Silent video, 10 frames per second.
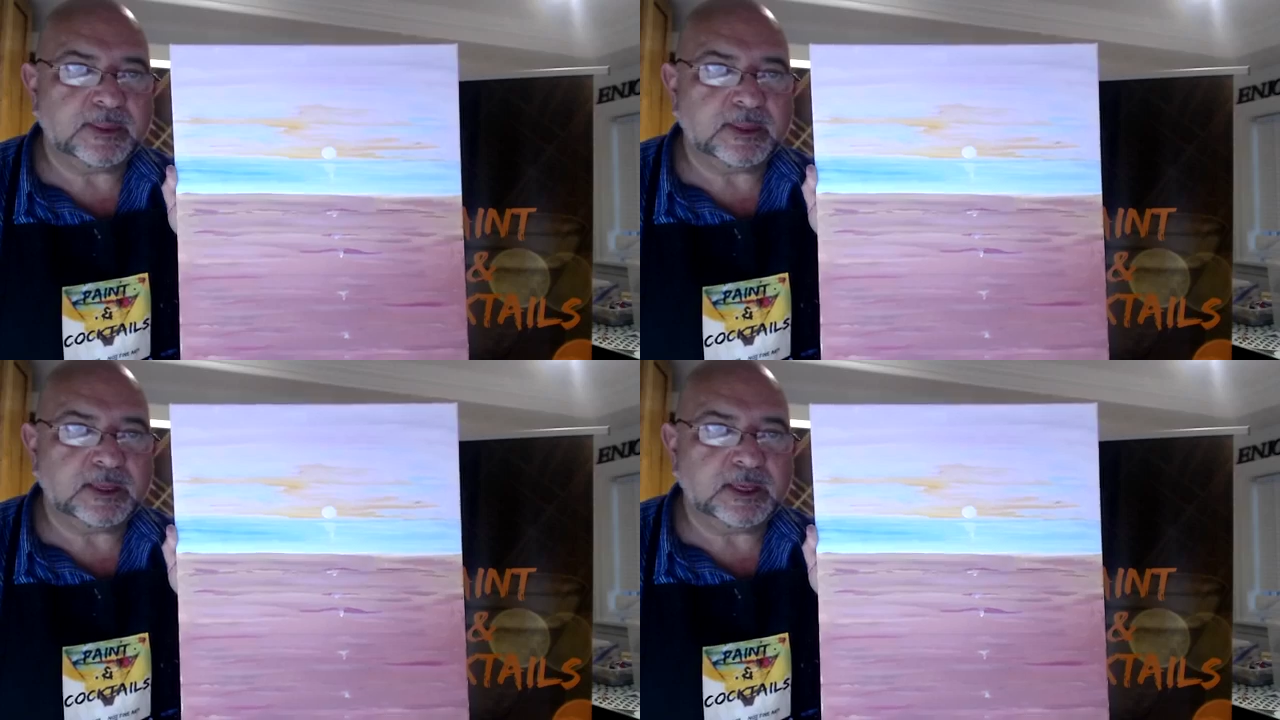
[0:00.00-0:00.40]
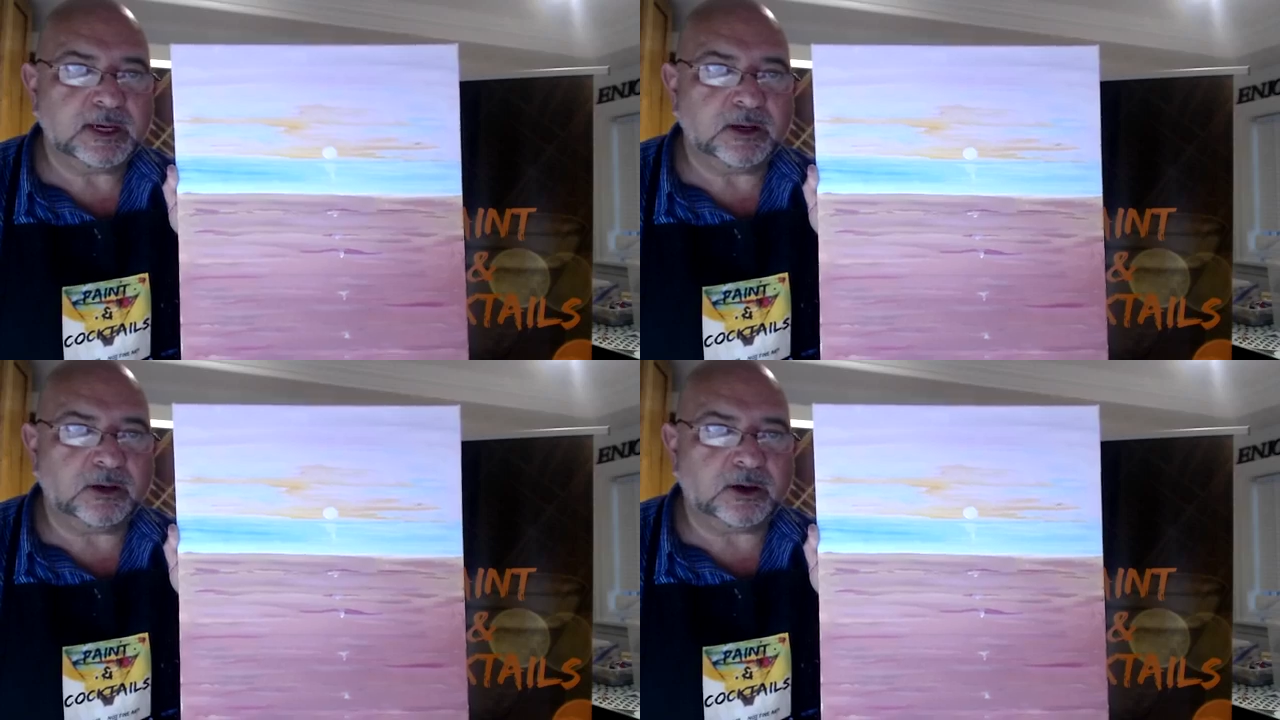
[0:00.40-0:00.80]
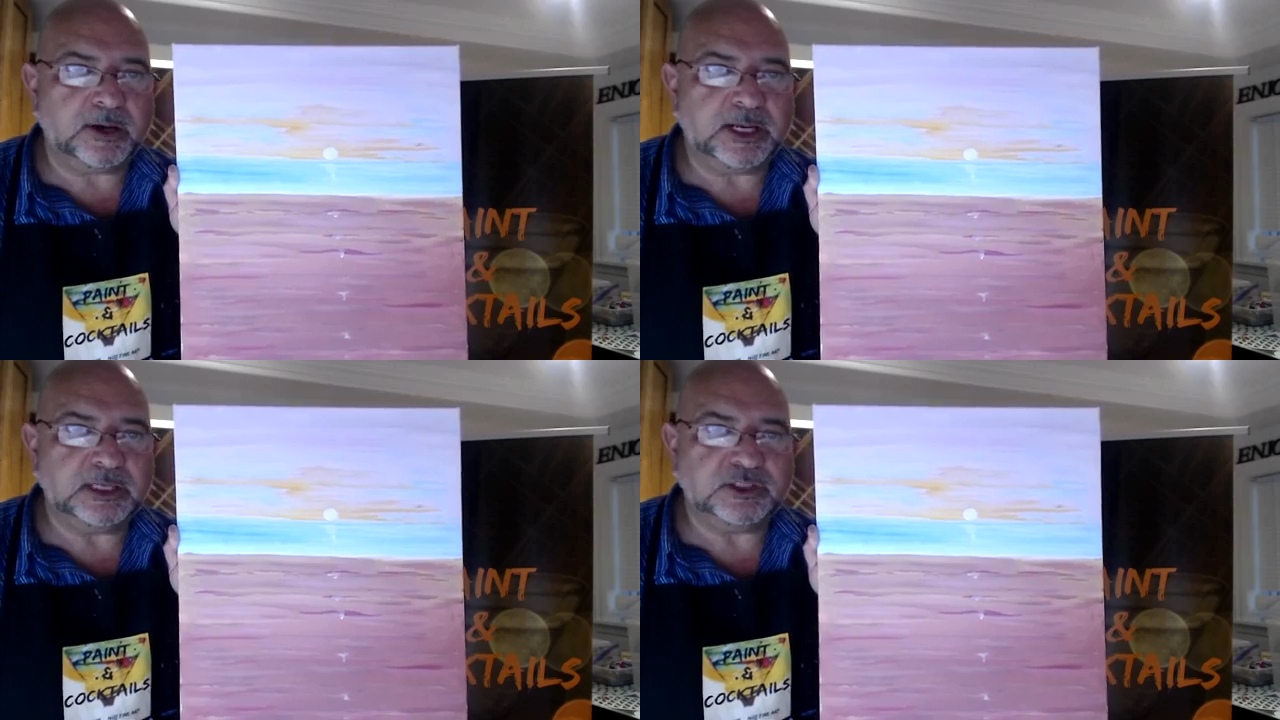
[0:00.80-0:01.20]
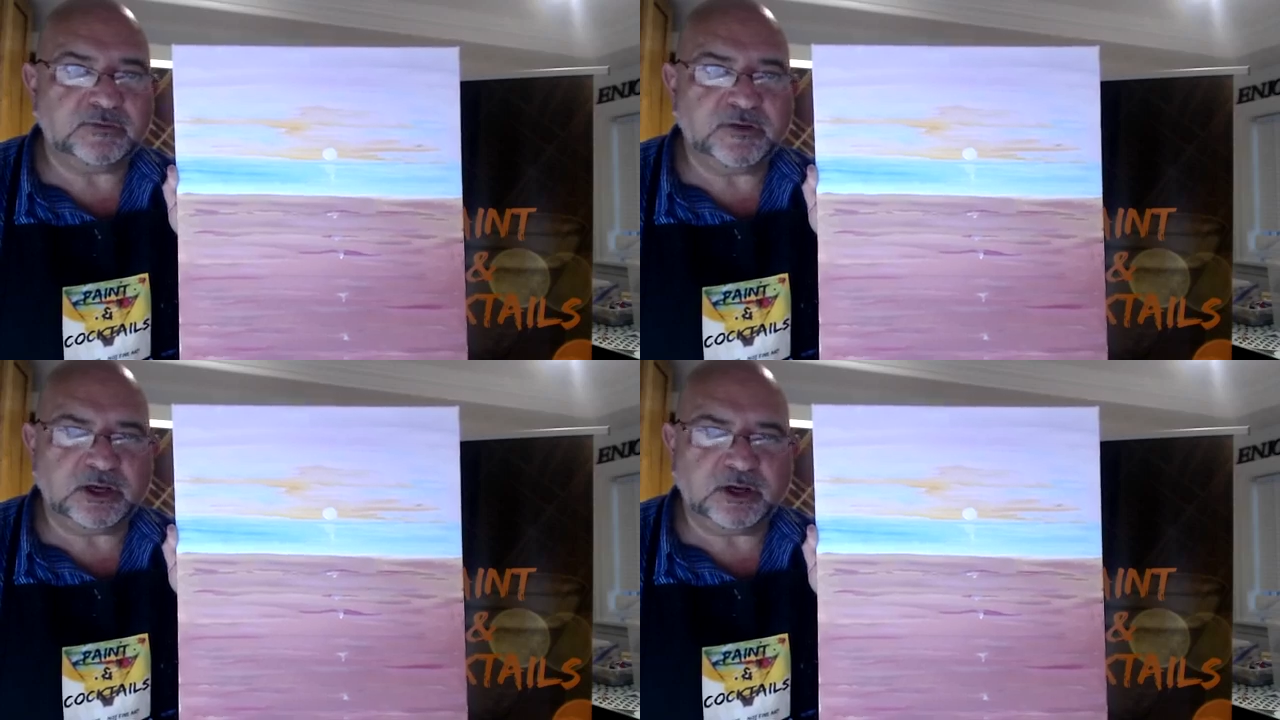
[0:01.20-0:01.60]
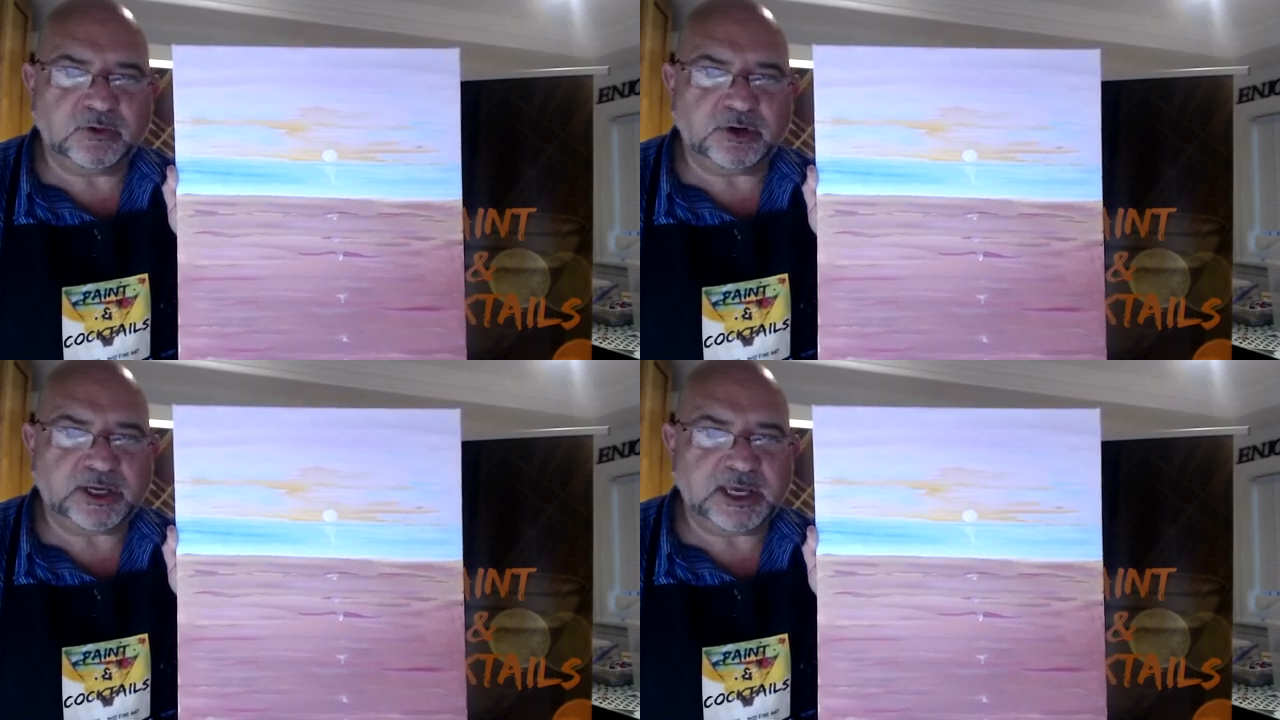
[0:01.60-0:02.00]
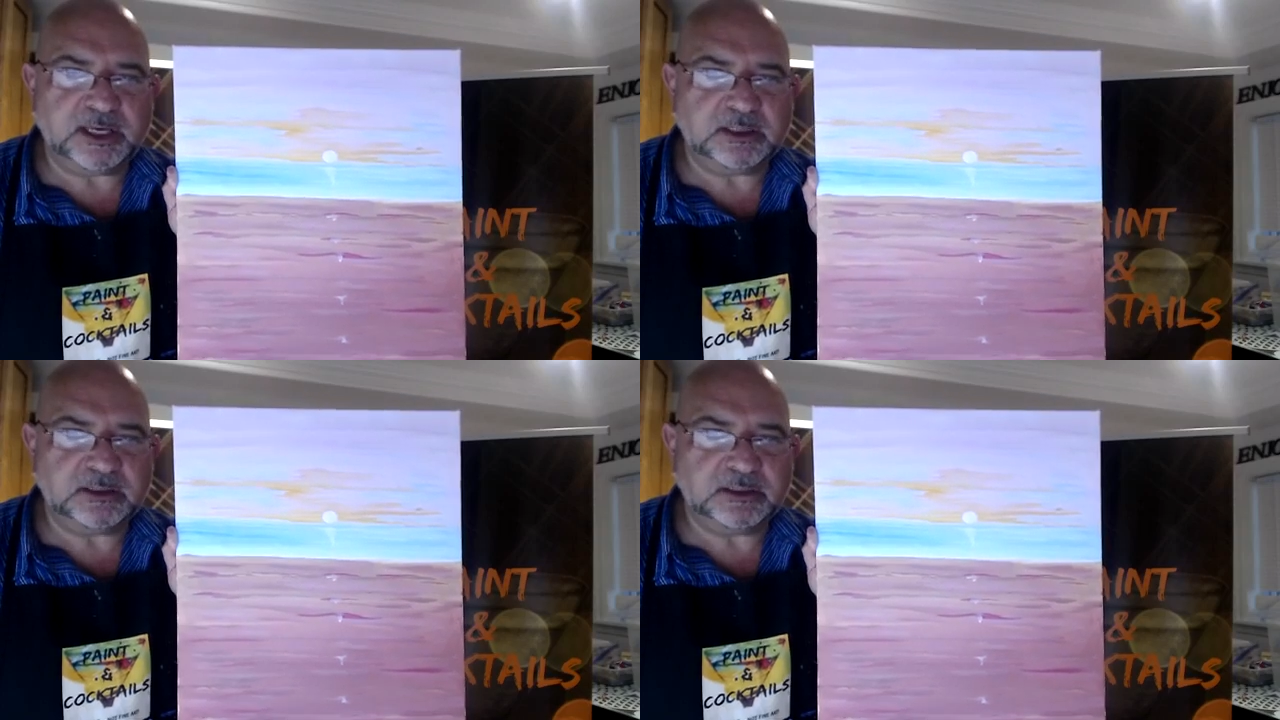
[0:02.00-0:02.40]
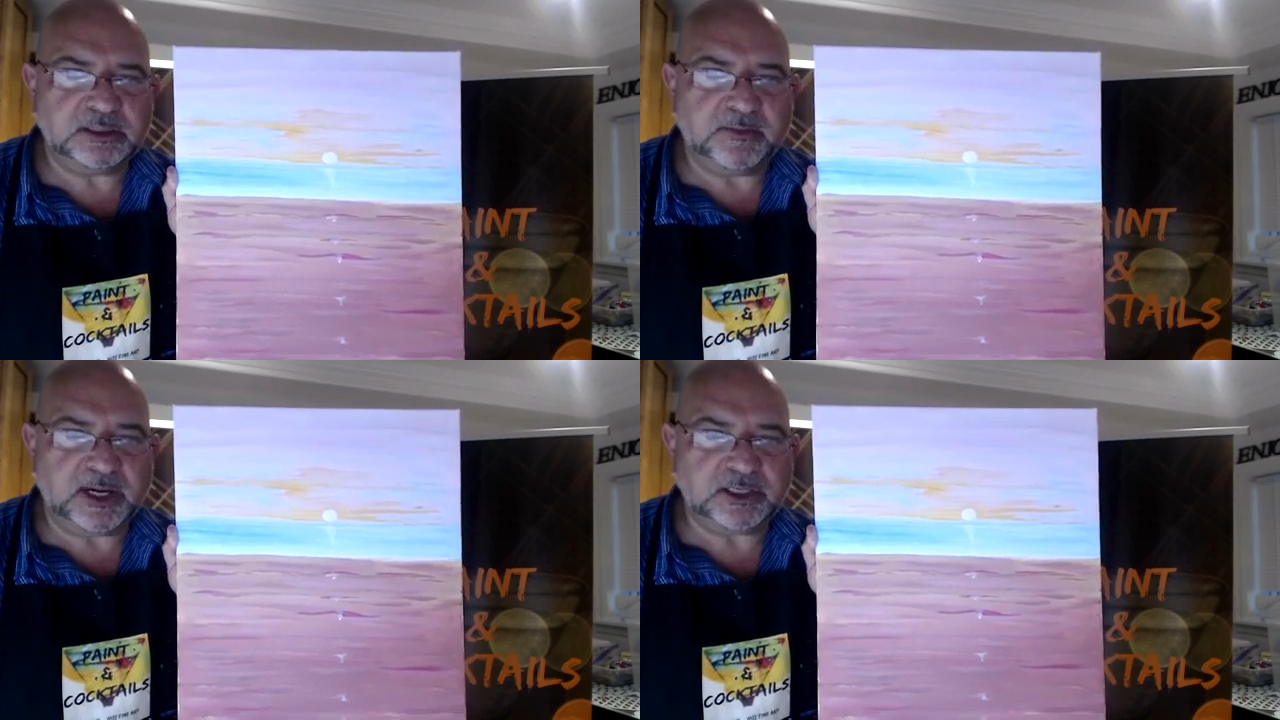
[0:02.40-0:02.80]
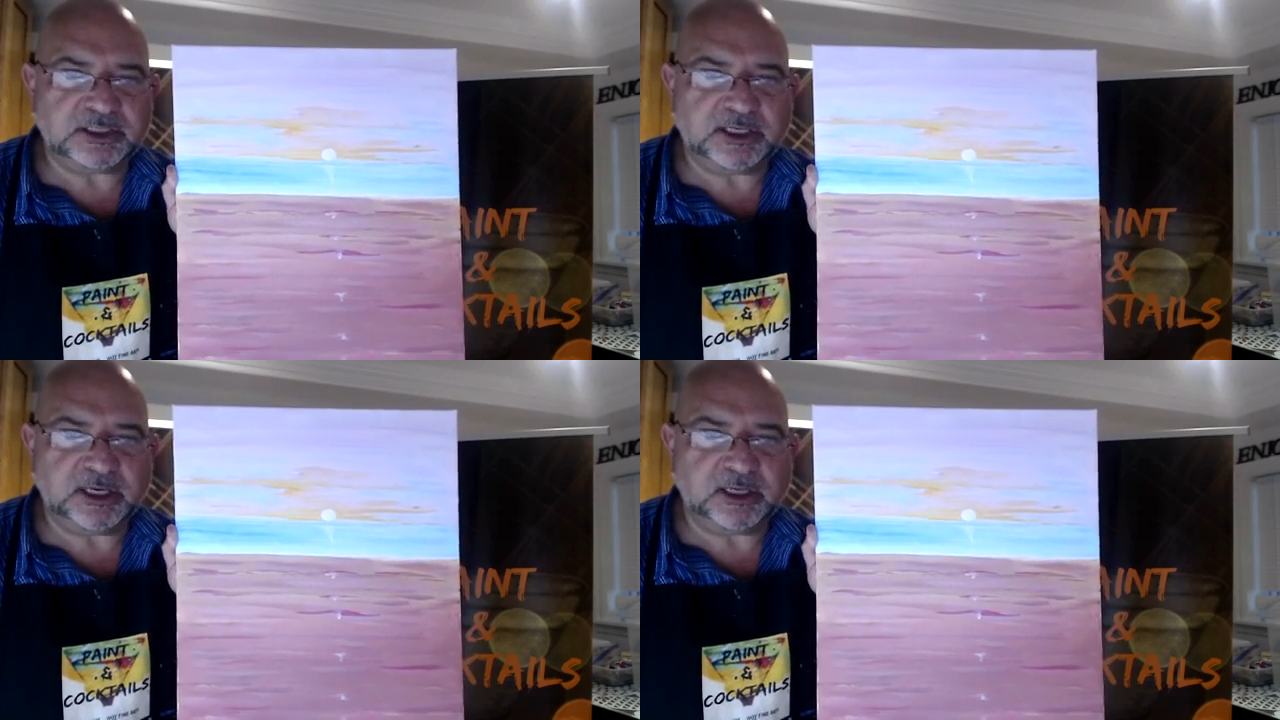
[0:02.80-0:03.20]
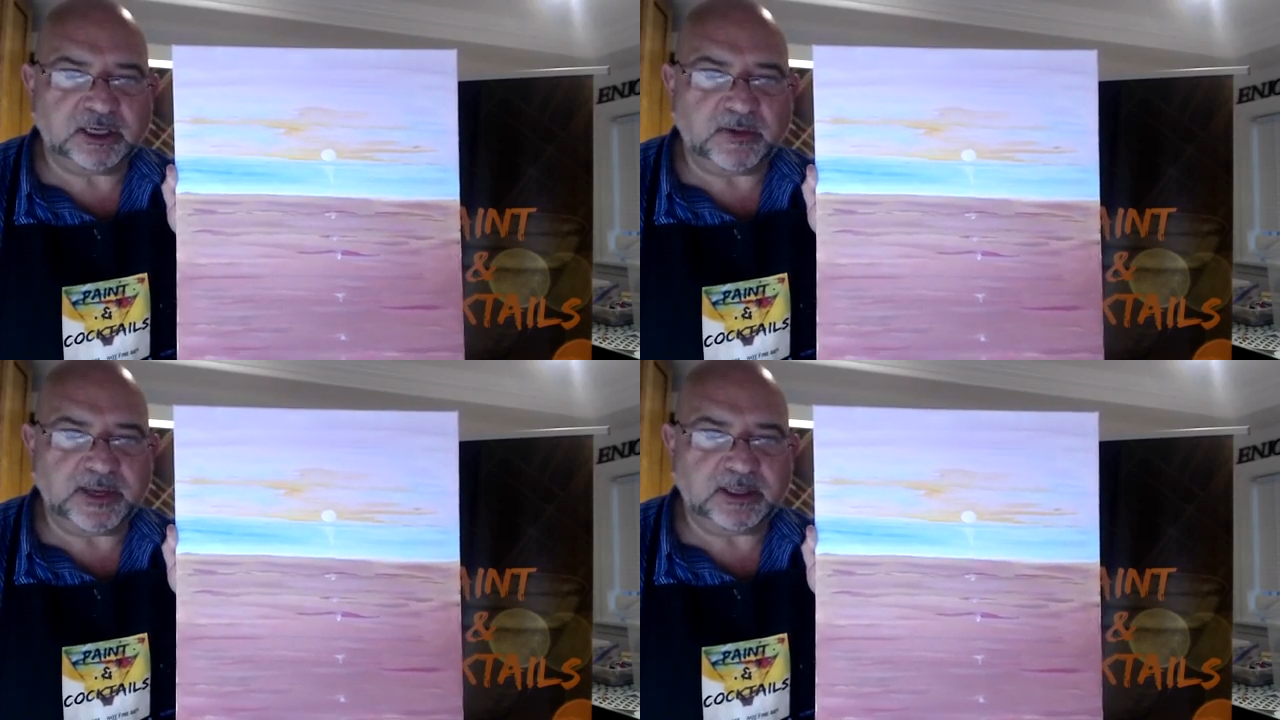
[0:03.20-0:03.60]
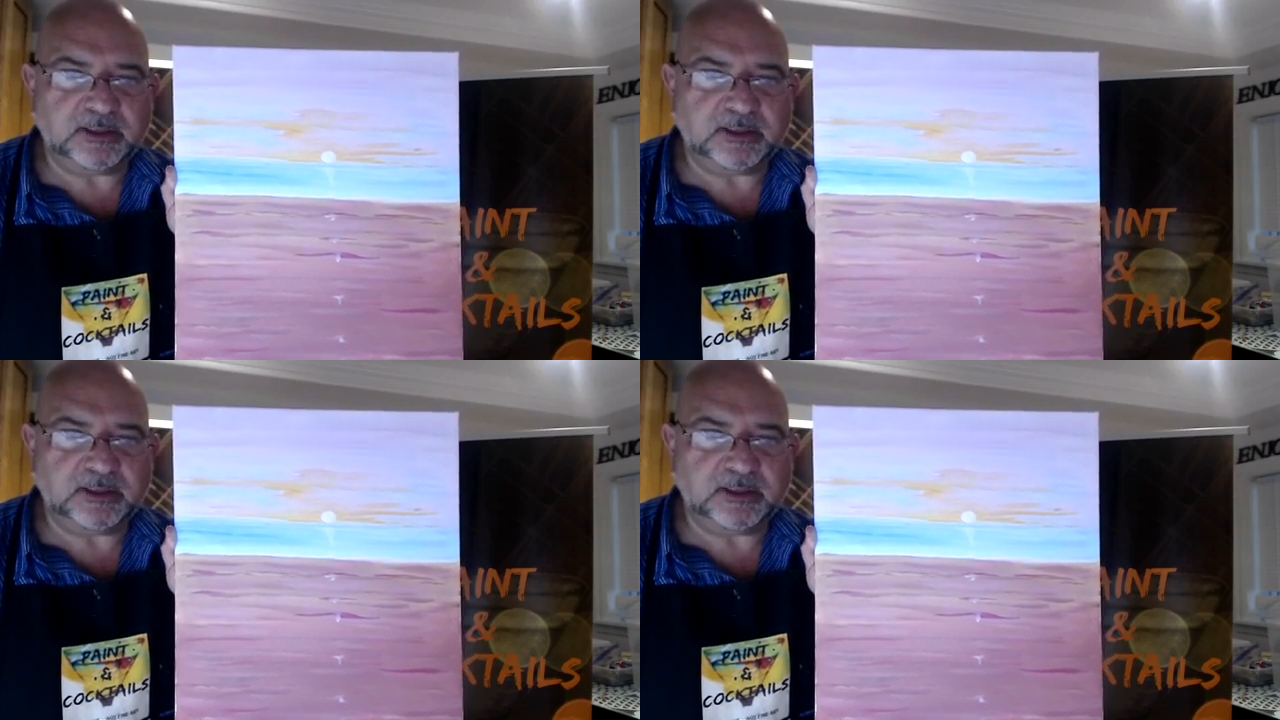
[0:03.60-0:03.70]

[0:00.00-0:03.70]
And Laurie, is your video working? Did you manage to get it going?